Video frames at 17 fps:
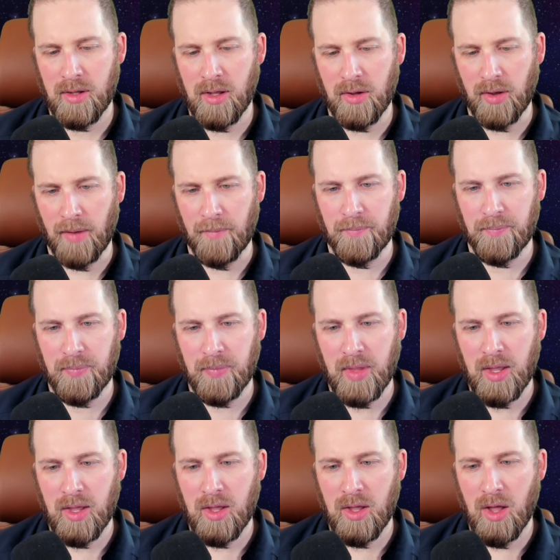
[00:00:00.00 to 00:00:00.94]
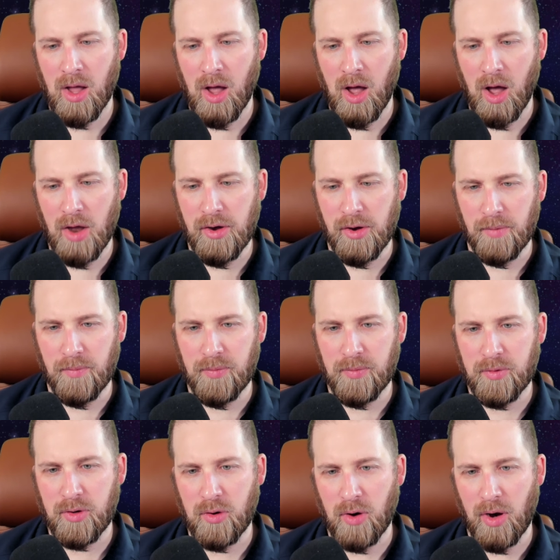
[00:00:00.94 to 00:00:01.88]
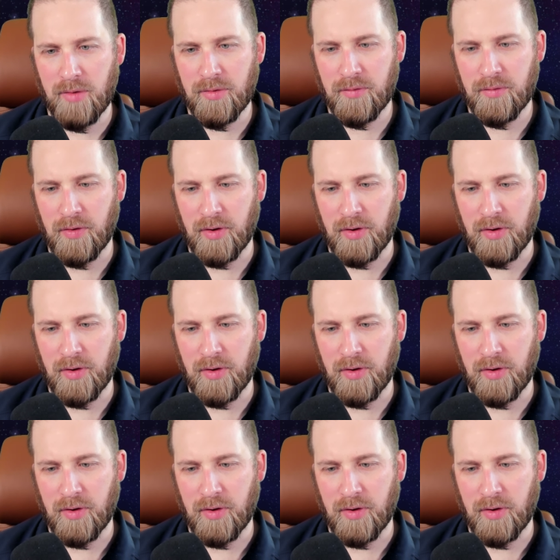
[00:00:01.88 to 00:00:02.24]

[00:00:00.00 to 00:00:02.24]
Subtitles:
Okay. Undo. Kraven